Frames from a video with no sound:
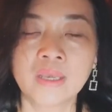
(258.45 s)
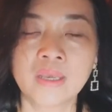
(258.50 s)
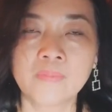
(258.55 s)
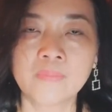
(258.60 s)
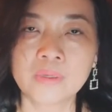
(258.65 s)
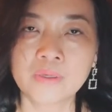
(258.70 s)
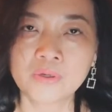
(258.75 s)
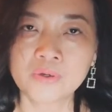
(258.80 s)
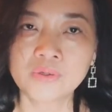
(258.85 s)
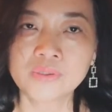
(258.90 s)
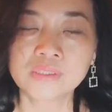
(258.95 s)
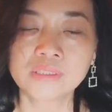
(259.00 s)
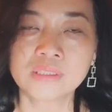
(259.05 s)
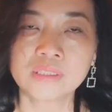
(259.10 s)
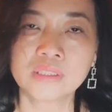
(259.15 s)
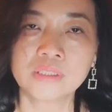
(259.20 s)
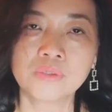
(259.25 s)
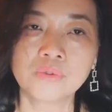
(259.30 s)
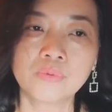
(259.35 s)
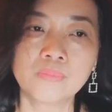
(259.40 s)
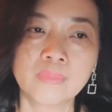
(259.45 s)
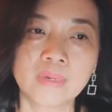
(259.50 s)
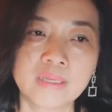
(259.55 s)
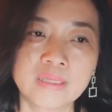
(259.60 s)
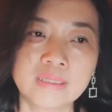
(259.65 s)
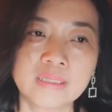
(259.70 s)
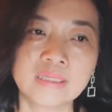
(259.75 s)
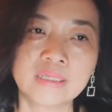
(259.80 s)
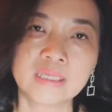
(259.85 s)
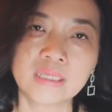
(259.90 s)
because you might
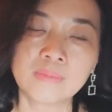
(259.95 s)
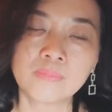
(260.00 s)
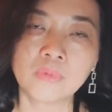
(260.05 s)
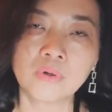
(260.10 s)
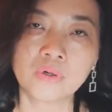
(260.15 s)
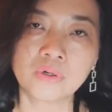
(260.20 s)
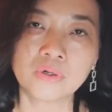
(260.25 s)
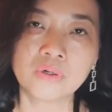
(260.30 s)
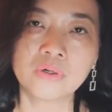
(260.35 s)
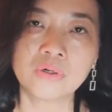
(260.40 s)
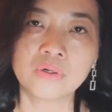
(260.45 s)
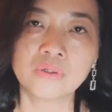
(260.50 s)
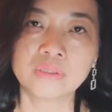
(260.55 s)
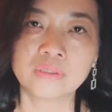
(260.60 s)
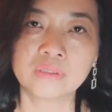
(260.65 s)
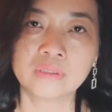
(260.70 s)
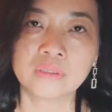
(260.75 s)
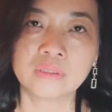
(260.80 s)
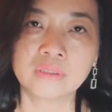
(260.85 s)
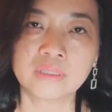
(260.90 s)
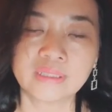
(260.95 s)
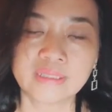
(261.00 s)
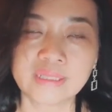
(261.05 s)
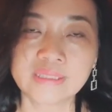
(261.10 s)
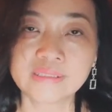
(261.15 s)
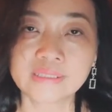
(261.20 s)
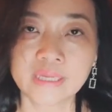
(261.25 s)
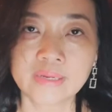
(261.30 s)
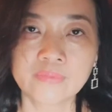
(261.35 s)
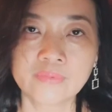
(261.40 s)
need him or her the next
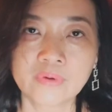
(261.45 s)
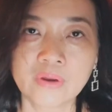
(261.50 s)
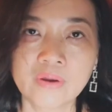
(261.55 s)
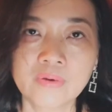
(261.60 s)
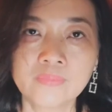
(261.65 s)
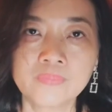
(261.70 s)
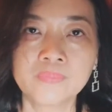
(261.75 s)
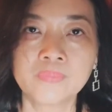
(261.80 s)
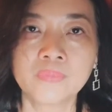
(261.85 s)
time round.